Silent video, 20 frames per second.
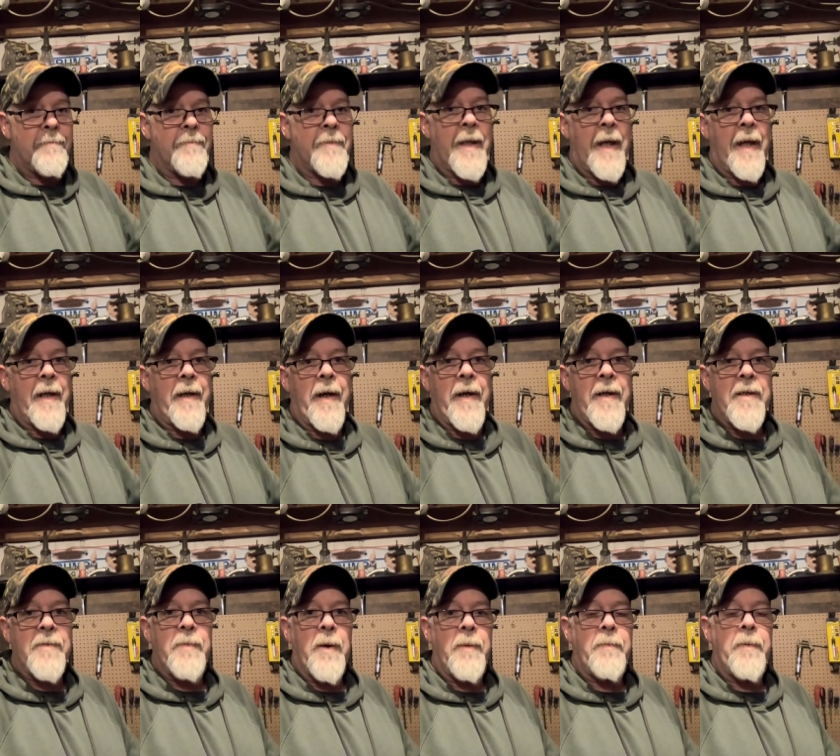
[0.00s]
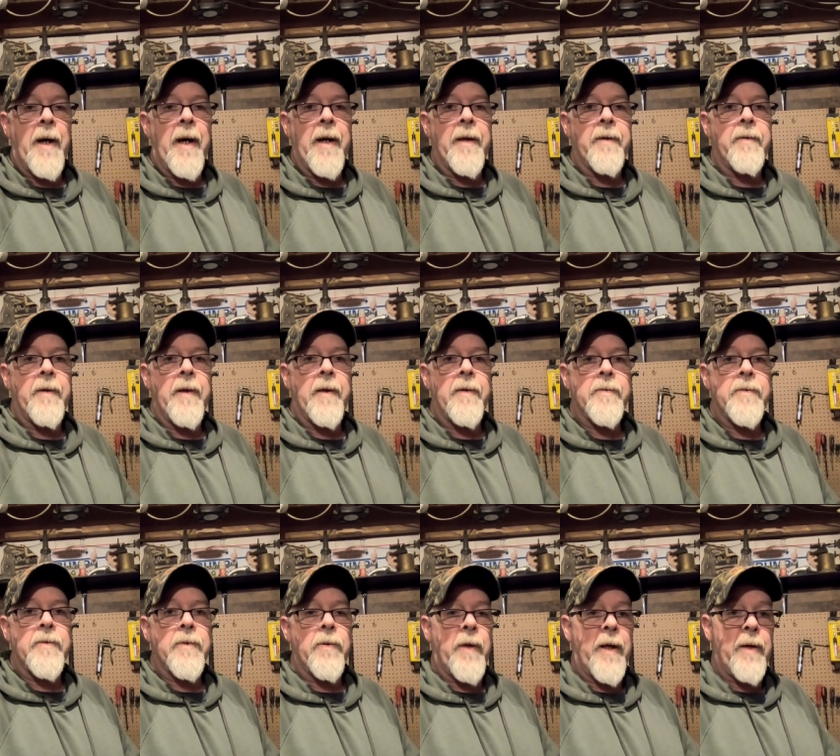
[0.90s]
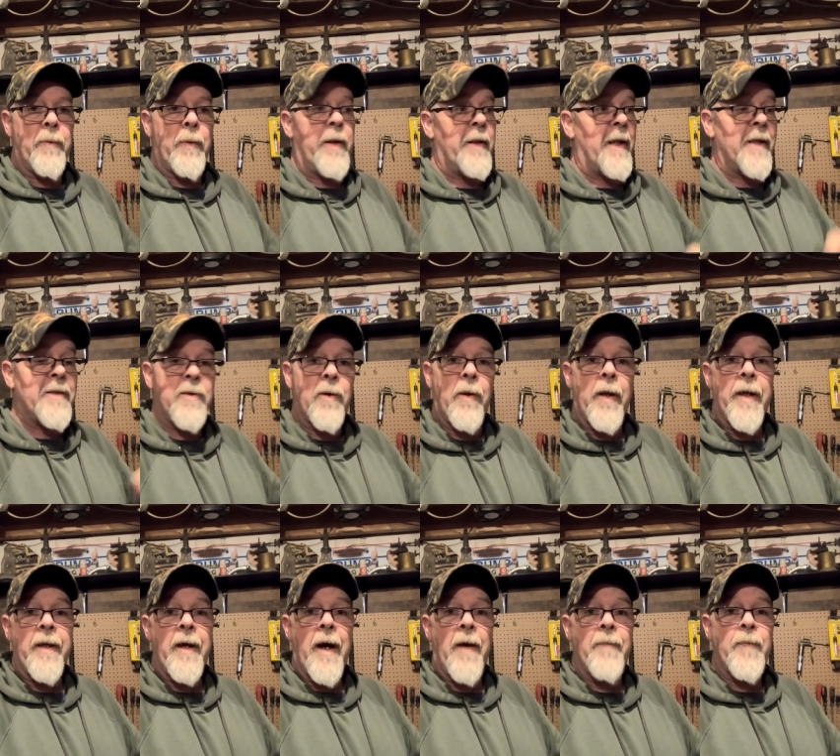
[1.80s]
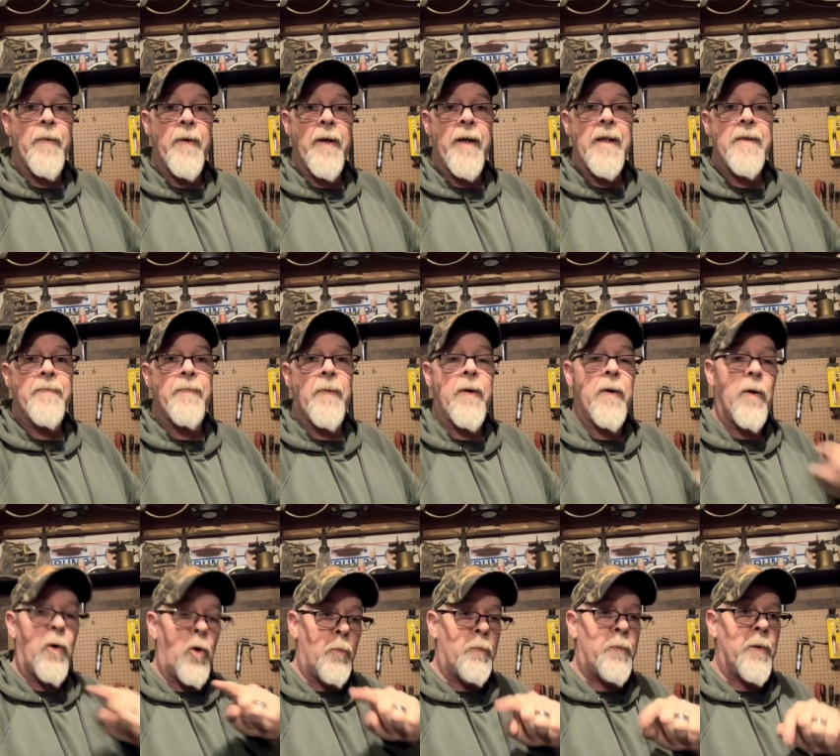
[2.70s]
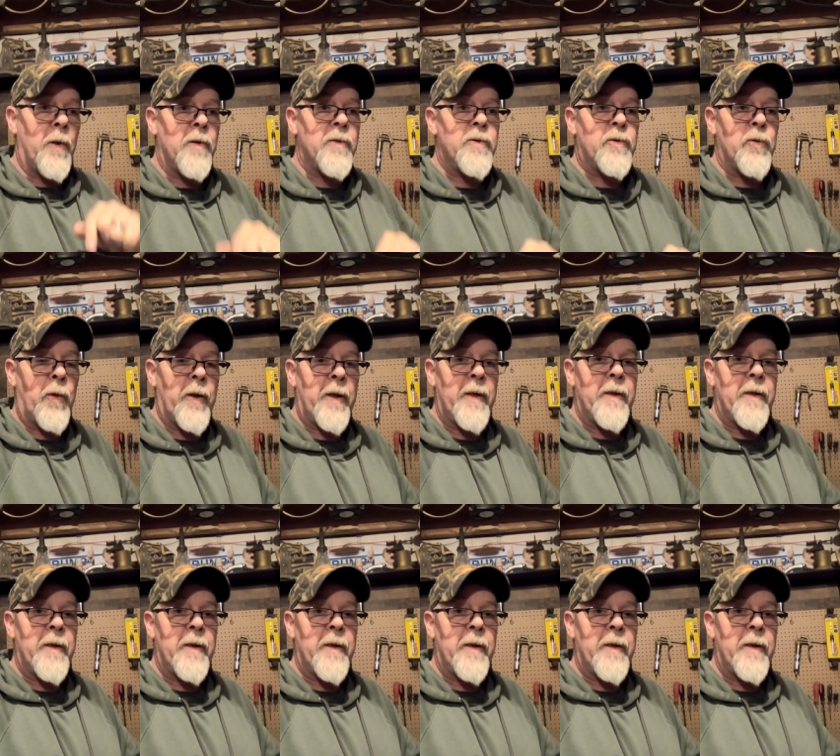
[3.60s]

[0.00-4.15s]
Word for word: K9 is my background. So anyway, that's all I got for today's video. Hope you all enjoyed